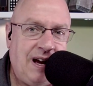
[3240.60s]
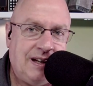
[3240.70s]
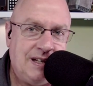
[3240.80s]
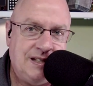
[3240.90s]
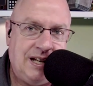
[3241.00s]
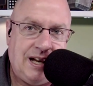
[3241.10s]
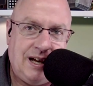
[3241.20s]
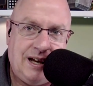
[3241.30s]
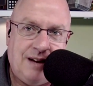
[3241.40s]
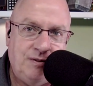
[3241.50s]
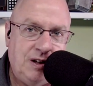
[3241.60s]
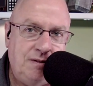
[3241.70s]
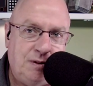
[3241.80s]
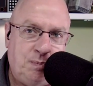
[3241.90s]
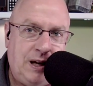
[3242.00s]
I said, I, am good
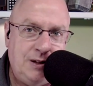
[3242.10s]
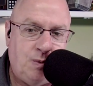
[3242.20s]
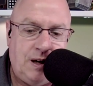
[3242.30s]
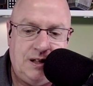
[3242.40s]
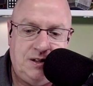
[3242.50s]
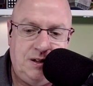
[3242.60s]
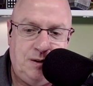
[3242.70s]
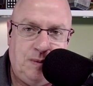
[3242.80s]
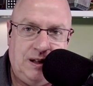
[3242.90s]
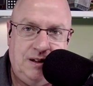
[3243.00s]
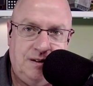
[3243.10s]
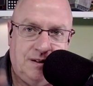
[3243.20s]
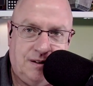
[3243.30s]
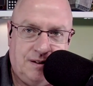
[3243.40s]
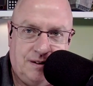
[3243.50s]
with page one and two, but
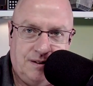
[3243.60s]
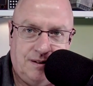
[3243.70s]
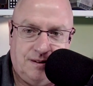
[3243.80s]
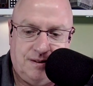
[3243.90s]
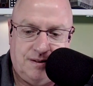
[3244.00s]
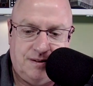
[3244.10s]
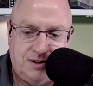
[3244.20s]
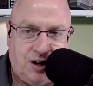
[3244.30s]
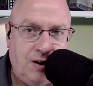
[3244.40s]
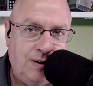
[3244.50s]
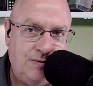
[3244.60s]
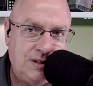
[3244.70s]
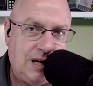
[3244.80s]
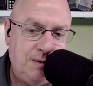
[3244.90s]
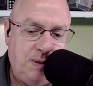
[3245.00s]
your terms
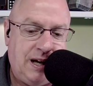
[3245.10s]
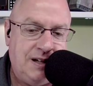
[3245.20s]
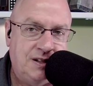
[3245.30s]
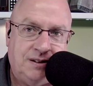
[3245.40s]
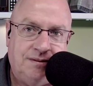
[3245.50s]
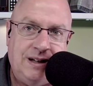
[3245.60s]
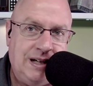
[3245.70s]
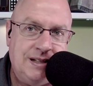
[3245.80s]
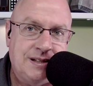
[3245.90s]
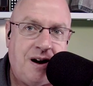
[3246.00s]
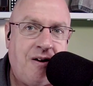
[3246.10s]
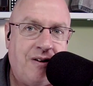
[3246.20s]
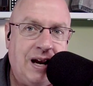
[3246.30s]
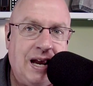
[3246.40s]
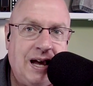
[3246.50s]
on page three,
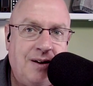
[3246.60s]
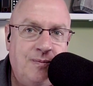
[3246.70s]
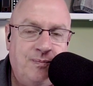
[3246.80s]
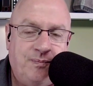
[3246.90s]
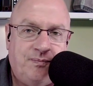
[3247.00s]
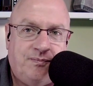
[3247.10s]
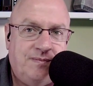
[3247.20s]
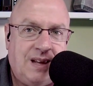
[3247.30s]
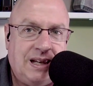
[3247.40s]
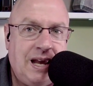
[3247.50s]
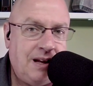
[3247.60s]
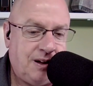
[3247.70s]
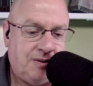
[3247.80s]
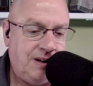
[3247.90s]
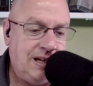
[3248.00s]
sorry, I, I can't
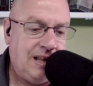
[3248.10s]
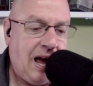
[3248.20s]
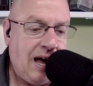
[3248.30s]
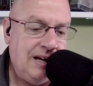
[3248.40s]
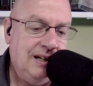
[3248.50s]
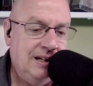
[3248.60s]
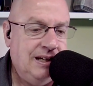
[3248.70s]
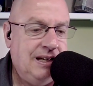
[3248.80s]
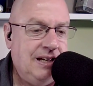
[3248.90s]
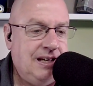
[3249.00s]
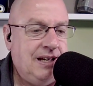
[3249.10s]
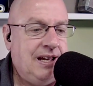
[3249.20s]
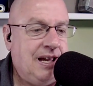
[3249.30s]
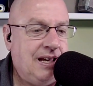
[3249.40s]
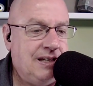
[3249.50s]
agree to that.
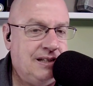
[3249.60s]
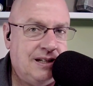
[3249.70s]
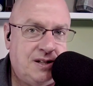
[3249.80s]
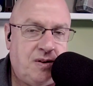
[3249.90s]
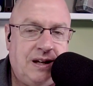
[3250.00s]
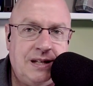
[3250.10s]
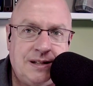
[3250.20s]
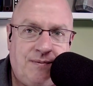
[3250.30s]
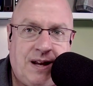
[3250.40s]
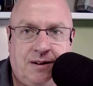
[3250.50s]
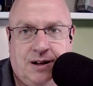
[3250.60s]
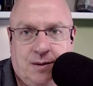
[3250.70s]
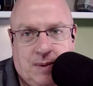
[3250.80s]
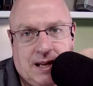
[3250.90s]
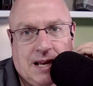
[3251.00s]
And uh, so I guess I'm not going to
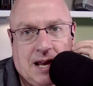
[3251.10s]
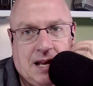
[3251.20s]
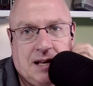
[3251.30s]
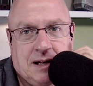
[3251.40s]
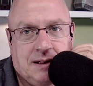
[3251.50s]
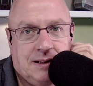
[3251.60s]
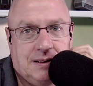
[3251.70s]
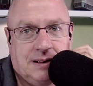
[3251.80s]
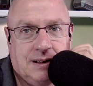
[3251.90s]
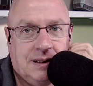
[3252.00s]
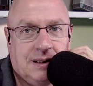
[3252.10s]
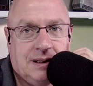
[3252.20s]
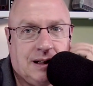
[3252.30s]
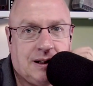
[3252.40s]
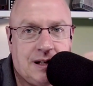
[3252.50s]
be a uh,
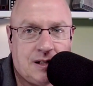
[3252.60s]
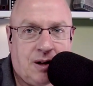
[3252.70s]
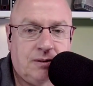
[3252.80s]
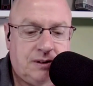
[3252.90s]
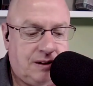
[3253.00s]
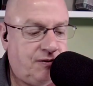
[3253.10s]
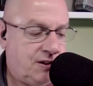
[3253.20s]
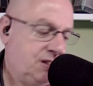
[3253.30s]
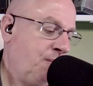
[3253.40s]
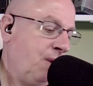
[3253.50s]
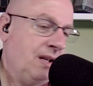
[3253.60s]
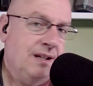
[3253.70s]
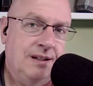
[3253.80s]
a consultant for someone.